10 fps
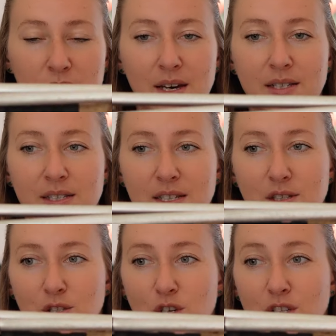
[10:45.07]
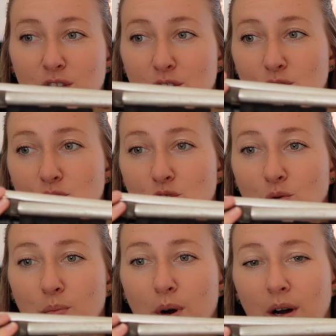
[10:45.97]
because it's just
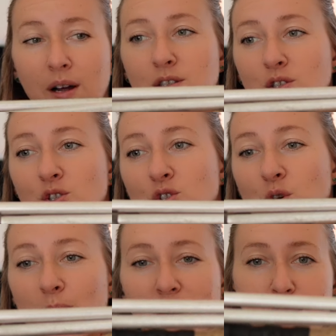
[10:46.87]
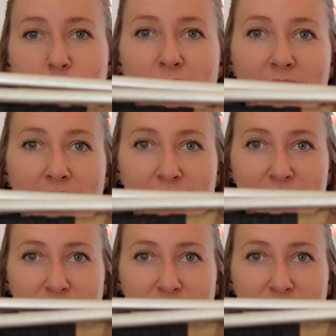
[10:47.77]
super, super compact.